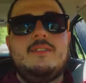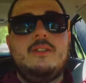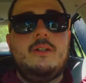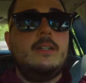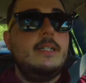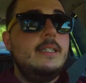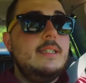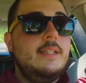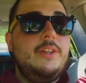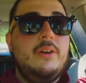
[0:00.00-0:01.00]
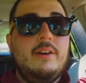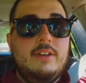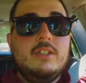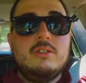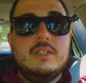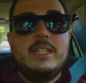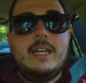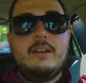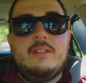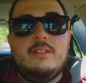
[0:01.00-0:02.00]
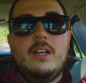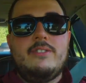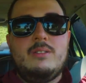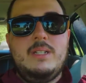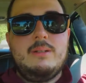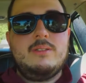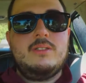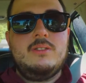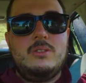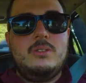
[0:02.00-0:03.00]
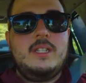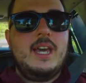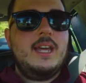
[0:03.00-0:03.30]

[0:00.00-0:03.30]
So, you know, eventually I would love to be able to do that,